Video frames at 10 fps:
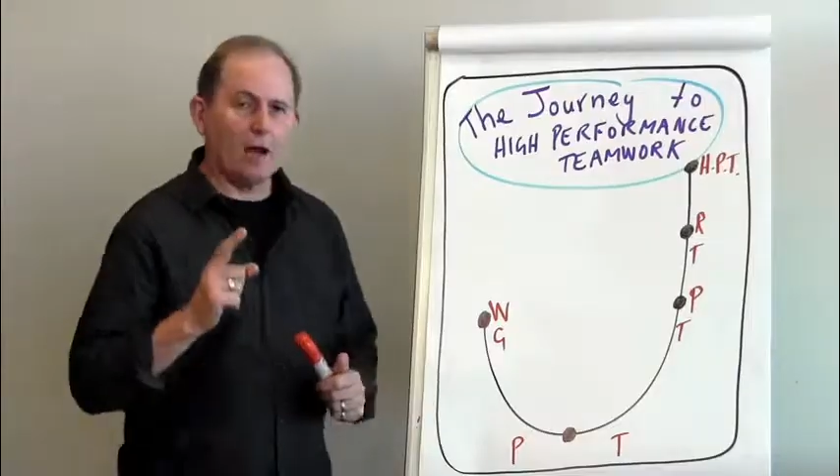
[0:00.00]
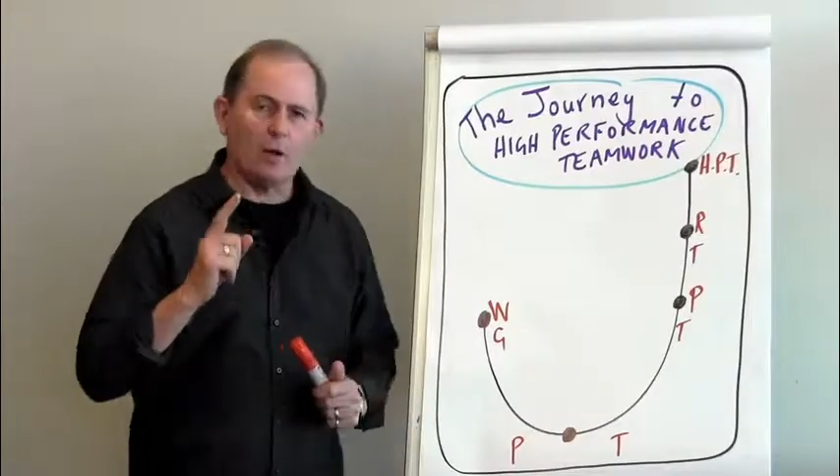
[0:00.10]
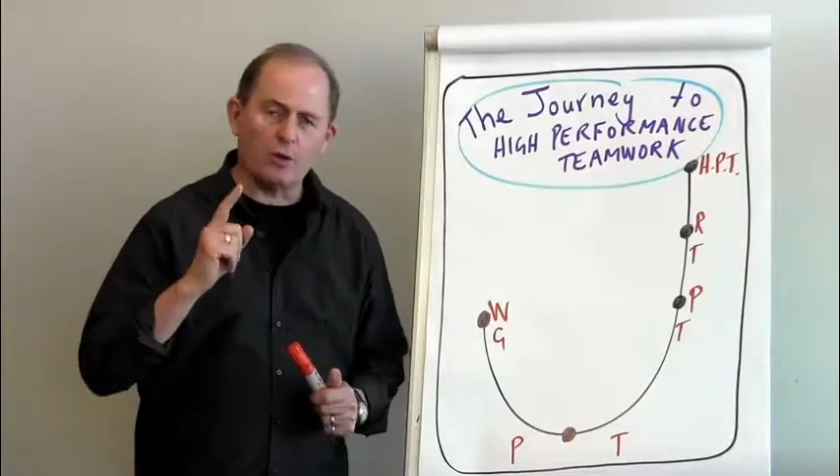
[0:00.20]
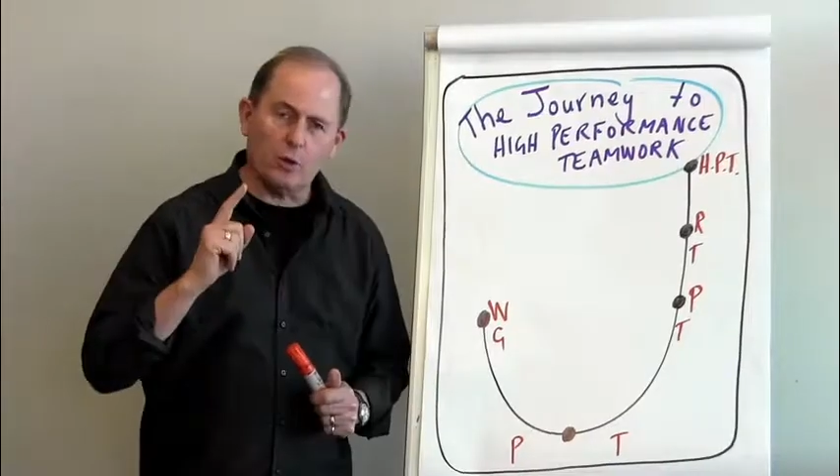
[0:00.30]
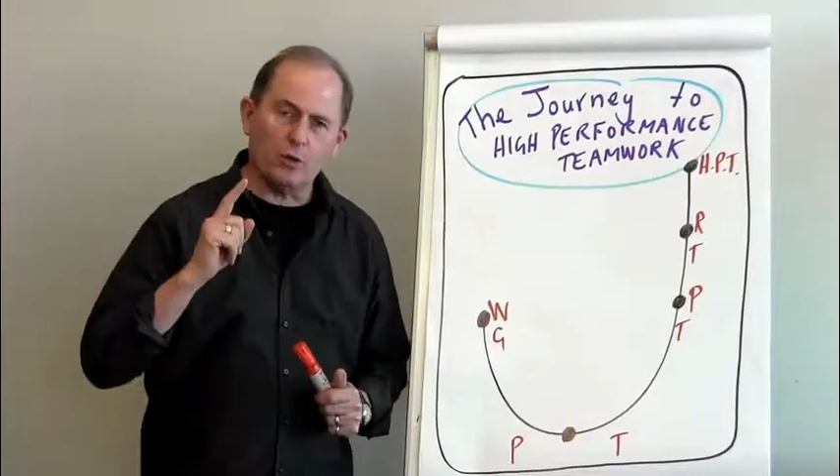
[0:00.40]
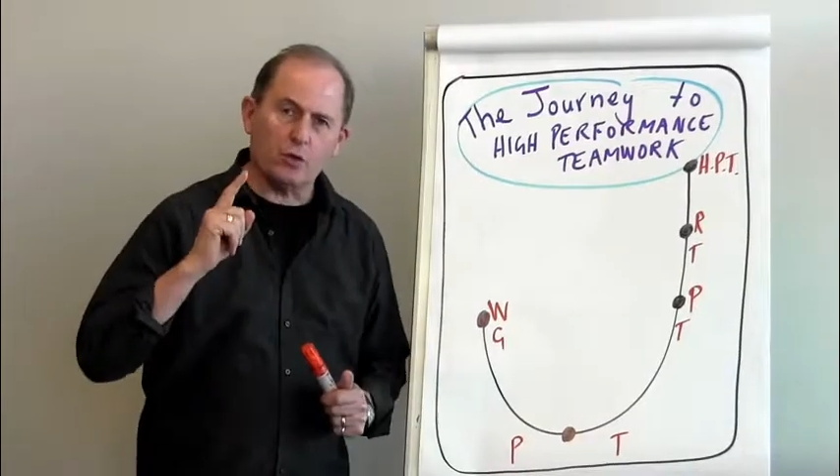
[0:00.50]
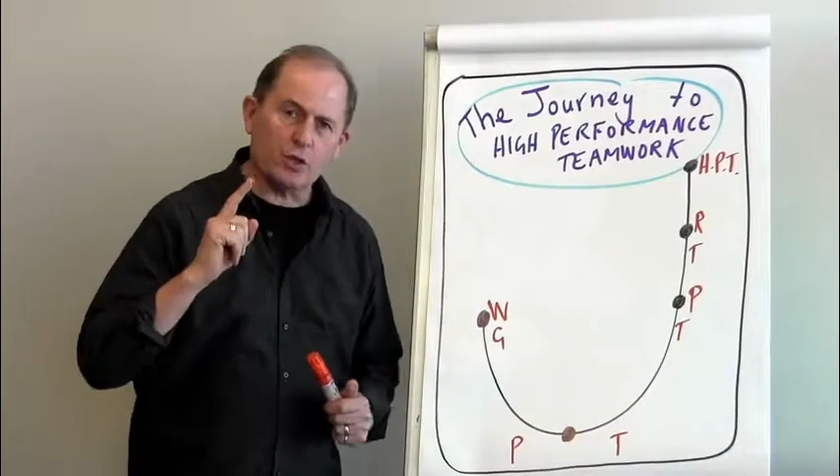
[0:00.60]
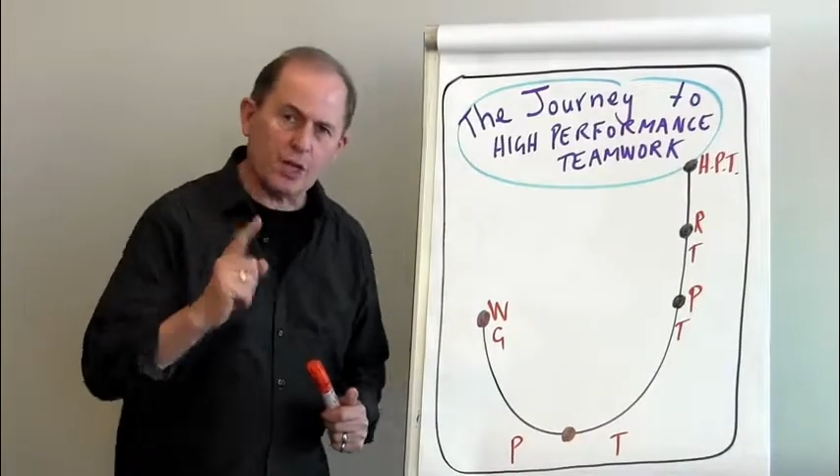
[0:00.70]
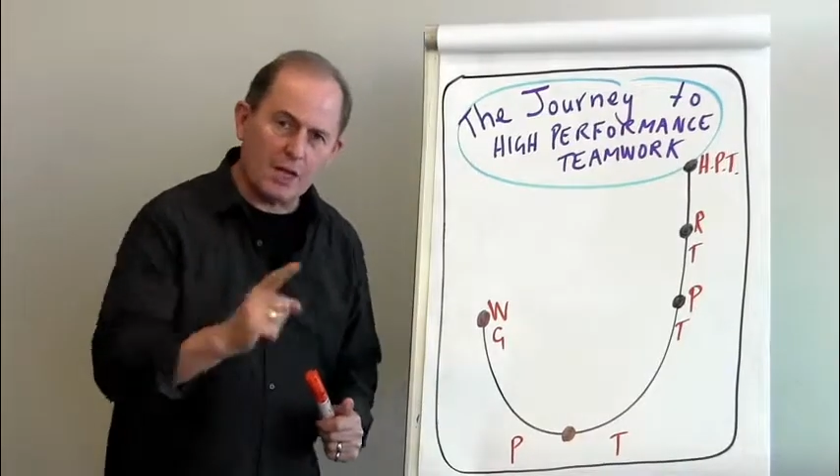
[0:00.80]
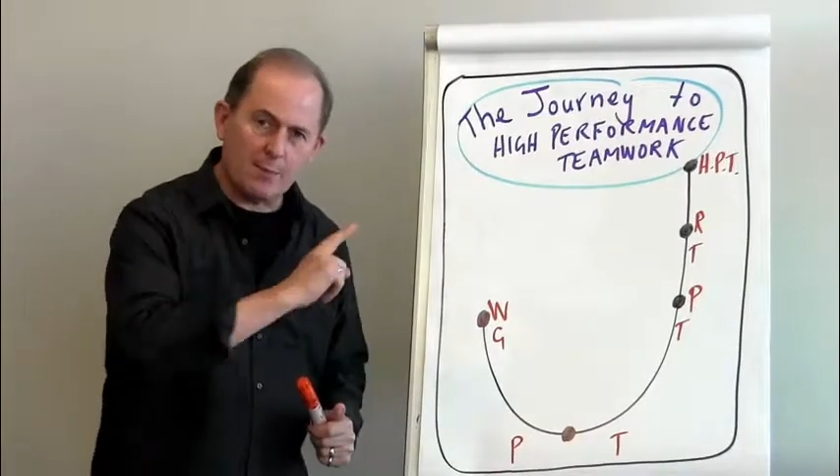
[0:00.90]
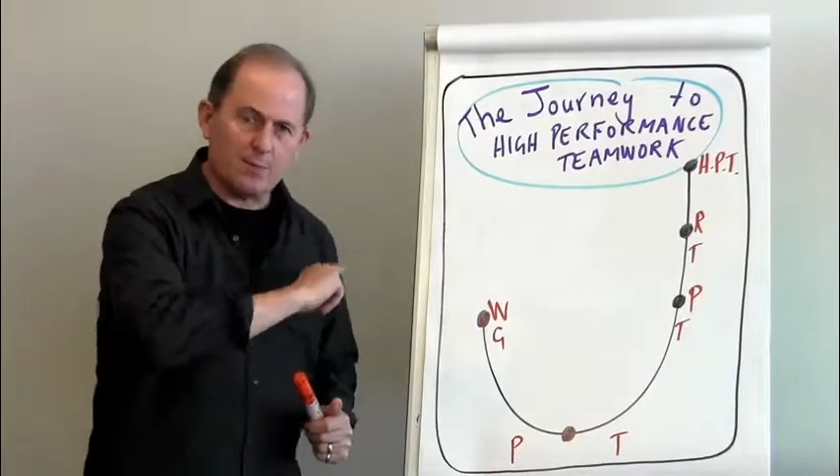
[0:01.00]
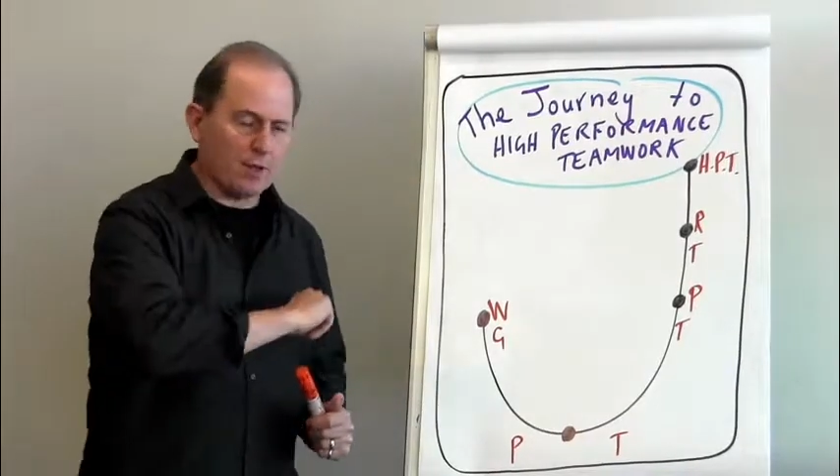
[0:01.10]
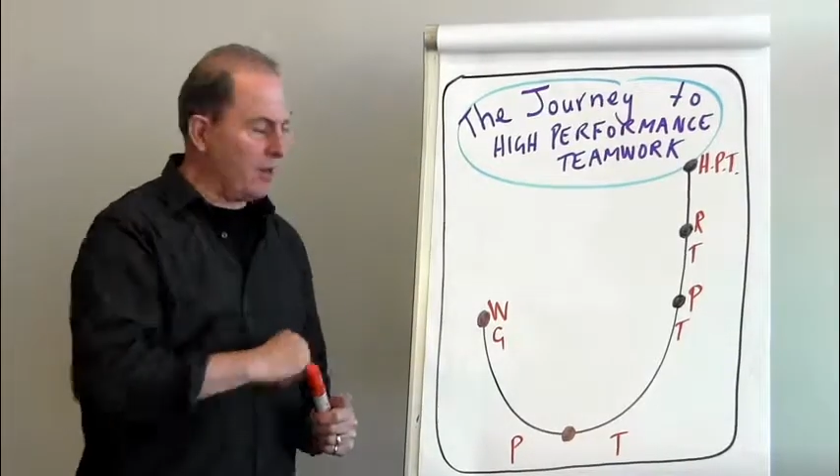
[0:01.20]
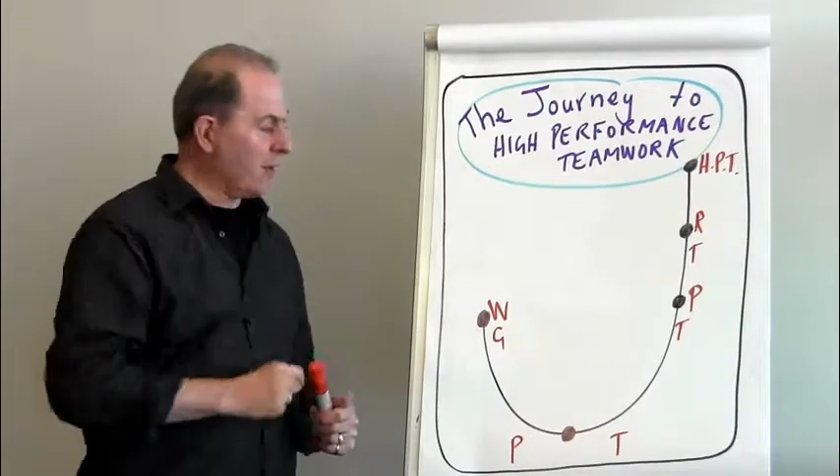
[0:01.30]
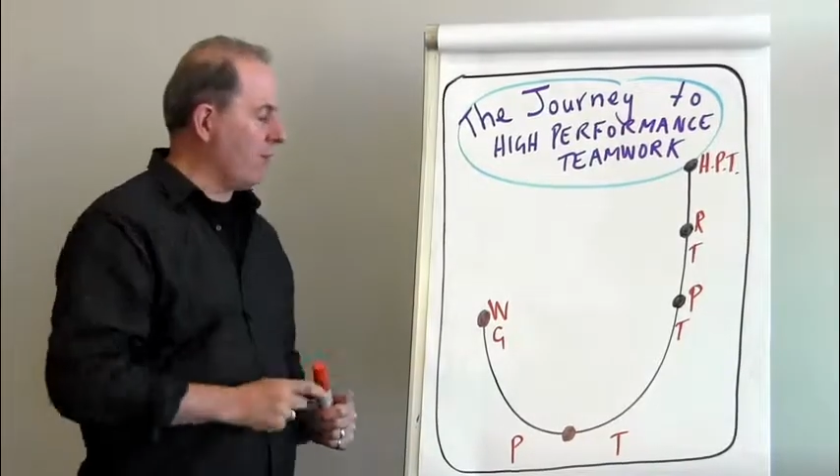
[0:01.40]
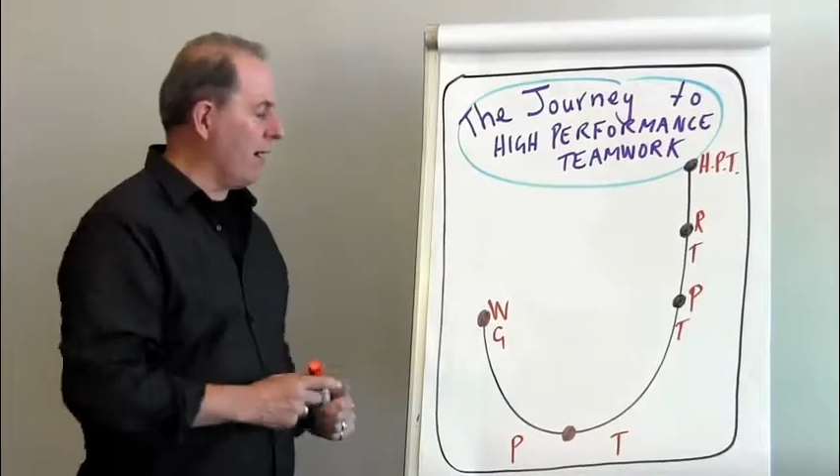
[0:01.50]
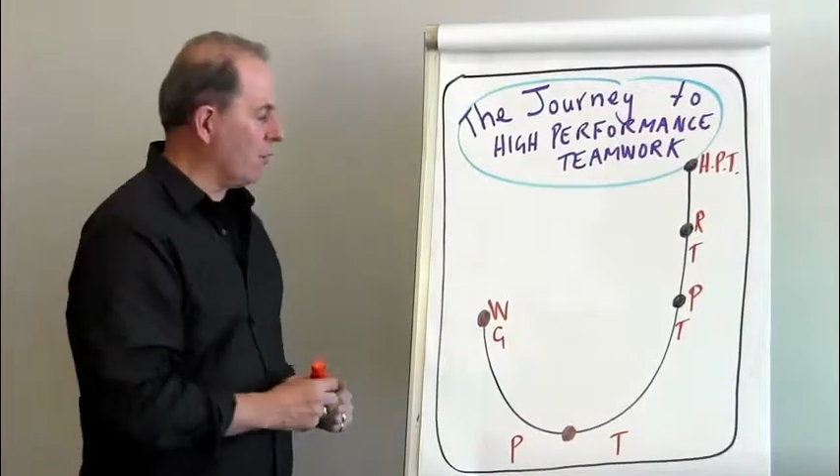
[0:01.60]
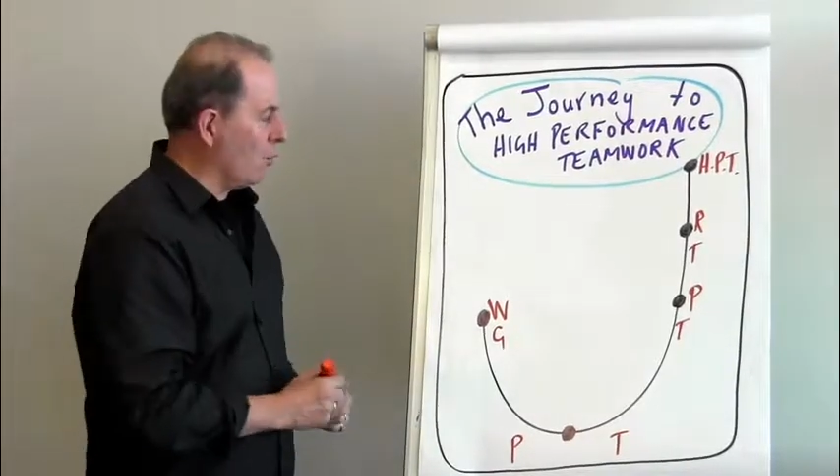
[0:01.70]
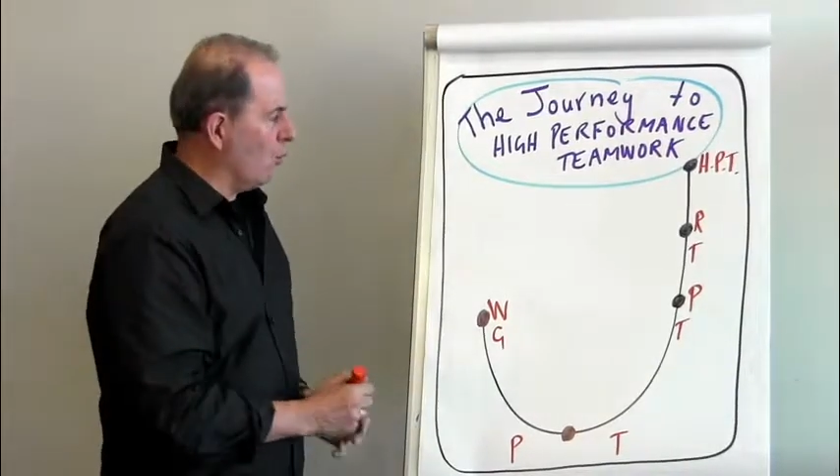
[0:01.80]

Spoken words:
I want you and your team to think about